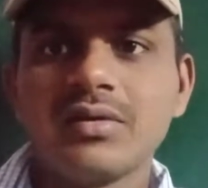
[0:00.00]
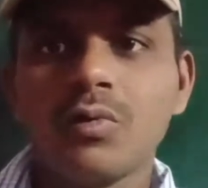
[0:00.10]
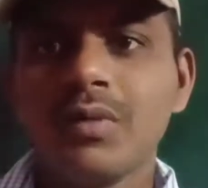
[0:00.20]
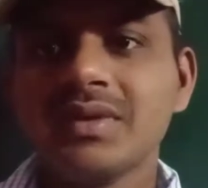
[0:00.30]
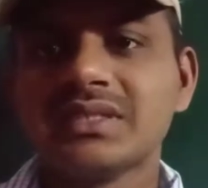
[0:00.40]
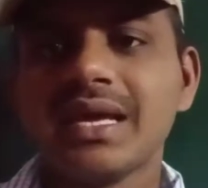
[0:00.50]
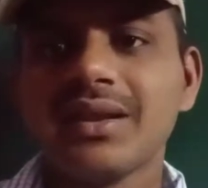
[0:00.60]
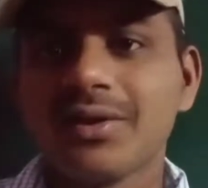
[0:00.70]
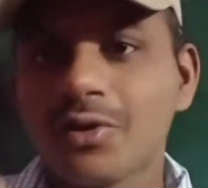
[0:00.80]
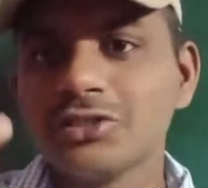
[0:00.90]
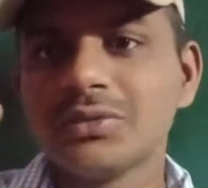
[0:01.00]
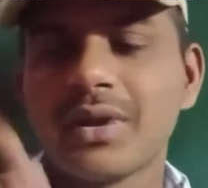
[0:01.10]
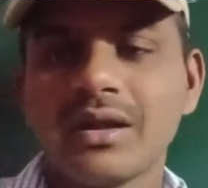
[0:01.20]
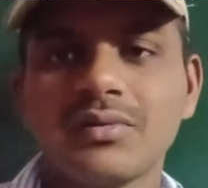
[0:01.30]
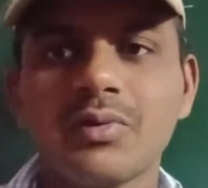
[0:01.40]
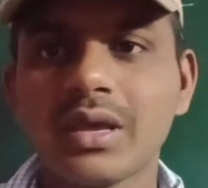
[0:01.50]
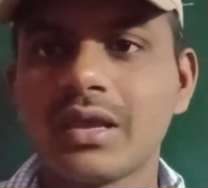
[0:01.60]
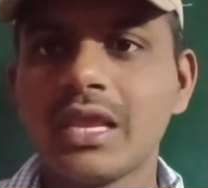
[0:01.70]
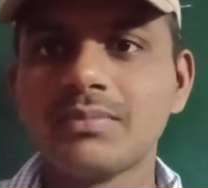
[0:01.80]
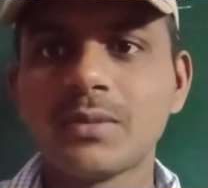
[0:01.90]
Load means here consumer end. Okay,
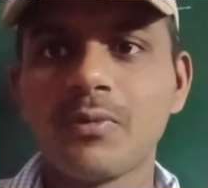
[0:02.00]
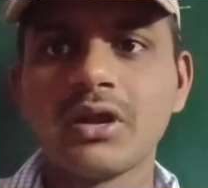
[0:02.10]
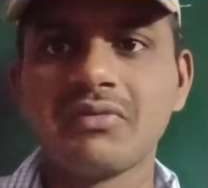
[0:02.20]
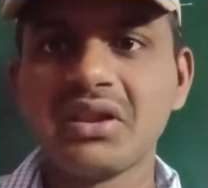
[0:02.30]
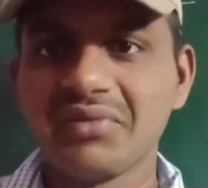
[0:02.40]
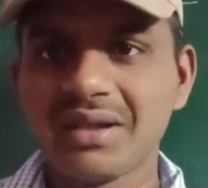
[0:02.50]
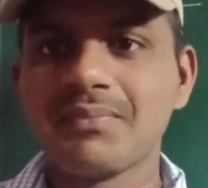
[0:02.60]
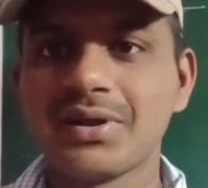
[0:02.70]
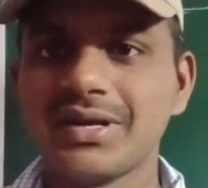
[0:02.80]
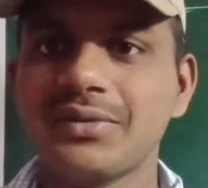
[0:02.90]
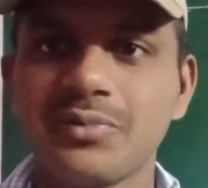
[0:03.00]
keep that point, very important.